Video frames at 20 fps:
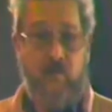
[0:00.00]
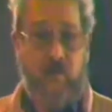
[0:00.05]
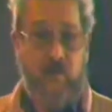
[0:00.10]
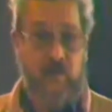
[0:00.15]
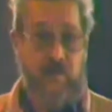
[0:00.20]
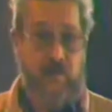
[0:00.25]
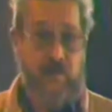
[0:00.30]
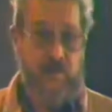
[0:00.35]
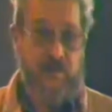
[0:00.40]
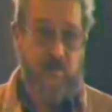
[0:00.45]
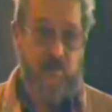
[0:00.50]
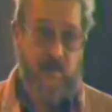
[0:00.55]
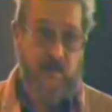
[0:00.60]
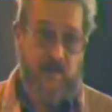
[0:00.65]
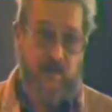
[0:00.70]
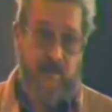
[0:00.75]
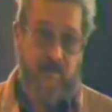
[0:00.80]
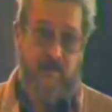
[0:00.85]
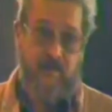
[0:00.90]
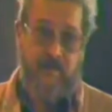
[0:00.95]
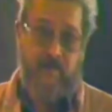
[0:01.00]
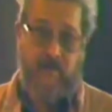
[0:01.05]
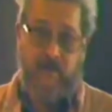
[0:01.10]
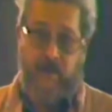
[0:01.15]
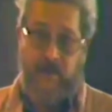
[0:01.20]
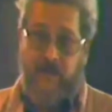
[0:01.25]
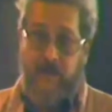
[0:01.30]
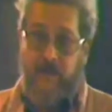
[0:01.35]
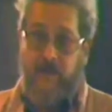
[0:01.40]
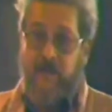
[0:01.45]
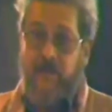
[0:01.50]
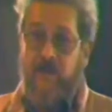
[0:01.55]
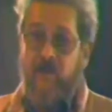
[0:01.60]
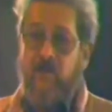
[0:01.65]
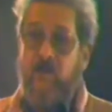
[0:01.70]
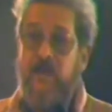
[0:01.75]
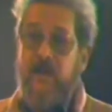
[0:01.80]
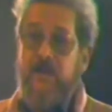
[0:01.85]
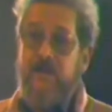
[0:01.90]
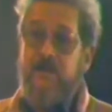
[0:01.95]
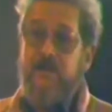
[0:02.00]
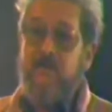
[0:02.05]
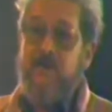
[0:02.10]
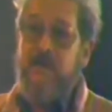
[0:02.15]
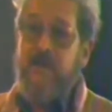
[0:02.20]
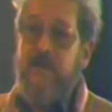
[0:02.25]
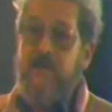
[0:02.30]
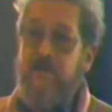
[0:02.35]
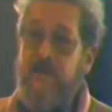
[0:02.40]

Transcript: work this way, why, as a matter